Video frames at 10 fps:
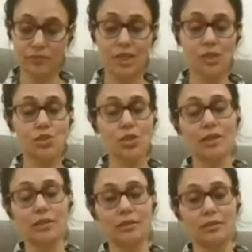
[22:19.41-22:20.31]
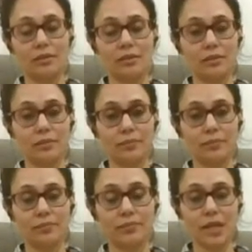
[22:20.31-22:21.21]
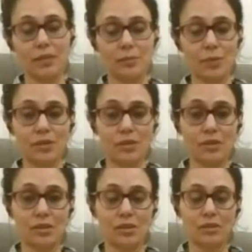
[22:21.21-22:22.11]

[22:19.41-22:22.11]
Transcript: their child as parents.